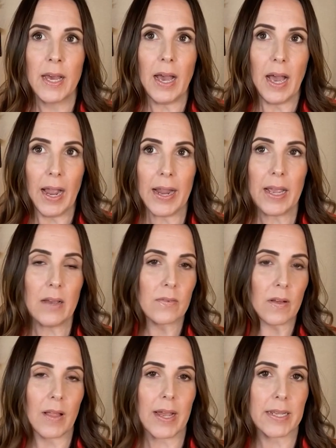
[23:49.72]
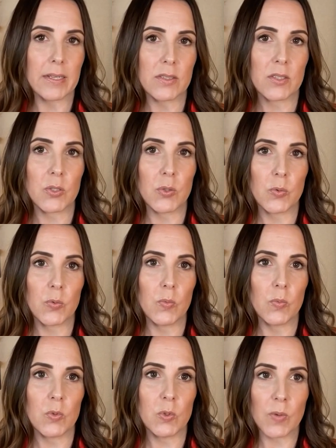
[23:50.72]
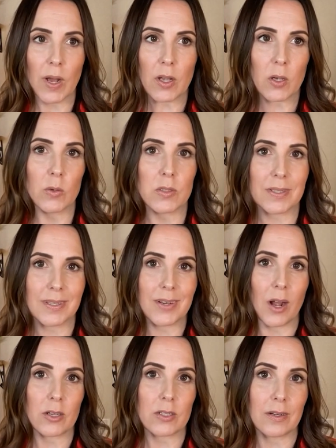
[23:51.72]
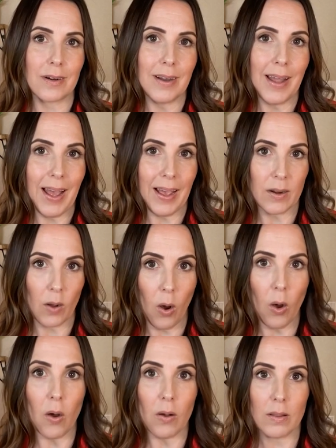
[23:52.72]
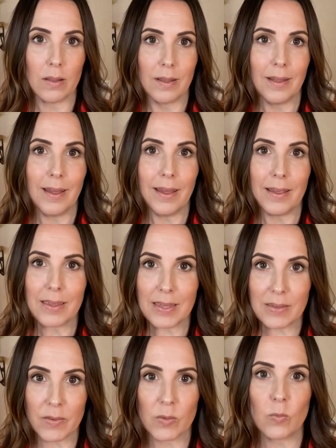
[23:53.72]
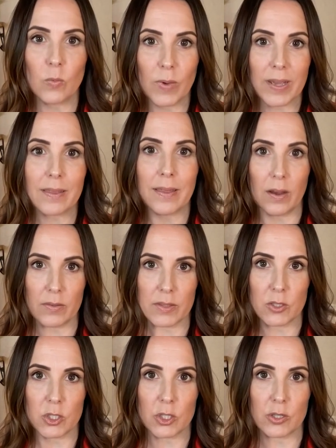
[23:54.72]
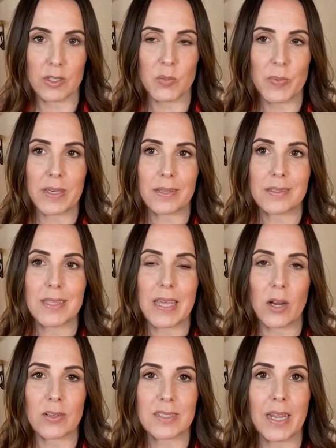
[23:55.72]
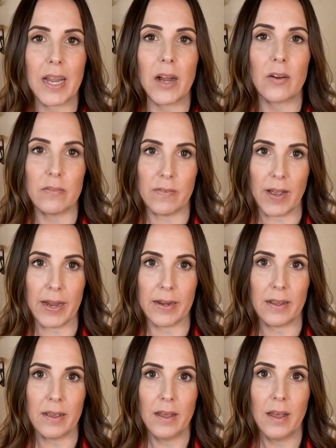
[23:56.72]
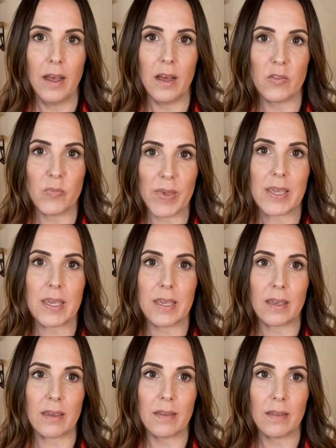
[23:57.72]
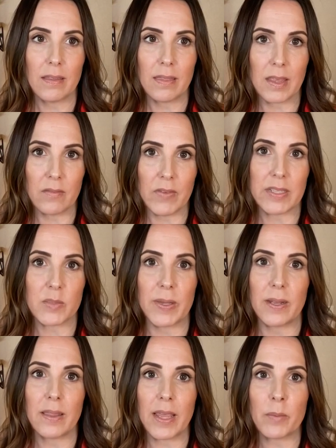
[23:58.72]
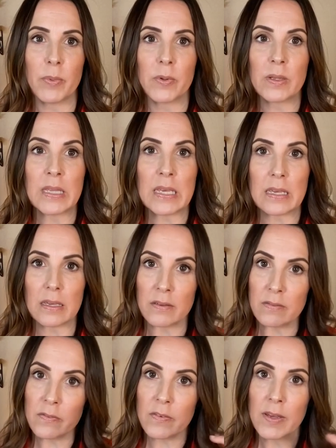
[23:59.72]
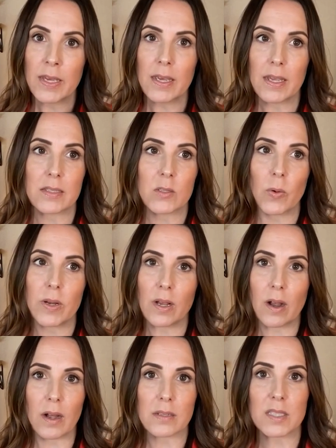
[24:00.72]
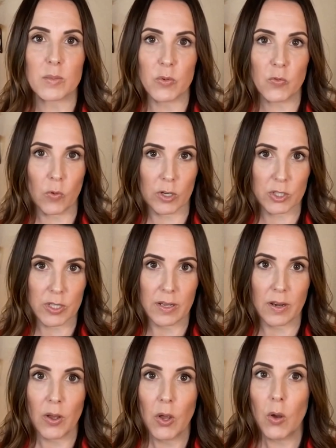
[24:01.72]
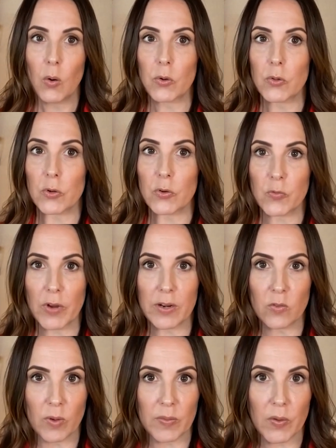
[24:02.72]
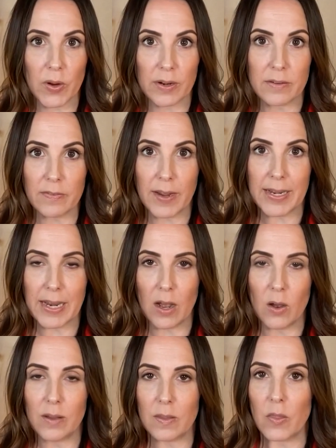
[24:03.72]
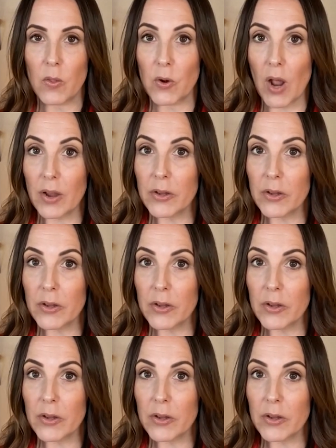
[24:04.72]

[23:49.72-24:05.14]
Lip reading: I have clients who do not go to the doctor at all, even with health insurance, because they are terrified of making the investment. They believe it's going to cost them a fortune, or they're afraid of what they're going to find out and that they're not